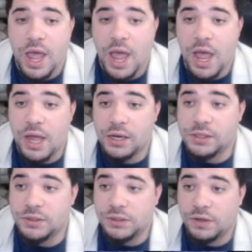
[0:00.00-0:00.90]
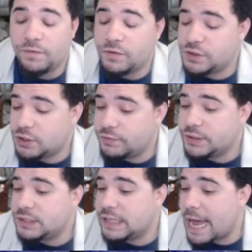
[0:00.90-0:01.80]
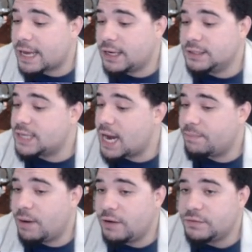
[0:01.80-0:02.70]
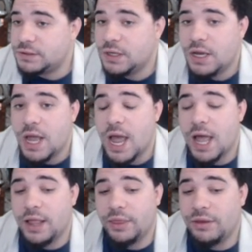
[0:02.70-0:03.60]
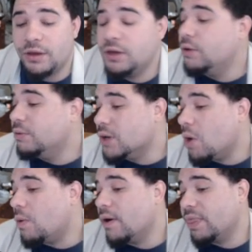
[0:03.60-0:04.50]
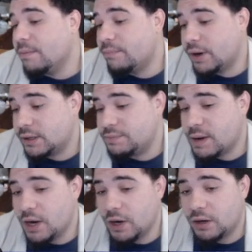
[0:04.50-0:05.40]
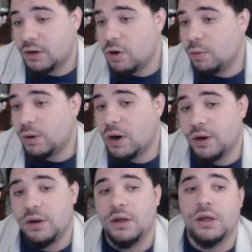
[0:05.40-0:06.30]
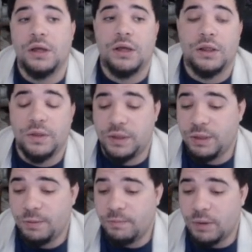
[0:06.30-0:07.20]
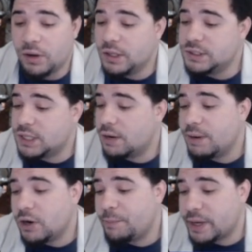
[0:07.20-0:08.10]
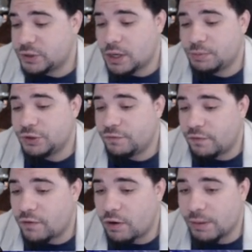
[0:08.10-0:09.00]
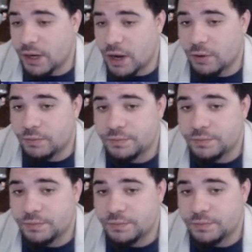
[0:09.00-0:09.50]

And for servants lacking attack buffs, and you don't want them bricked by Oberon, Merlin's going to be your best option for farming now.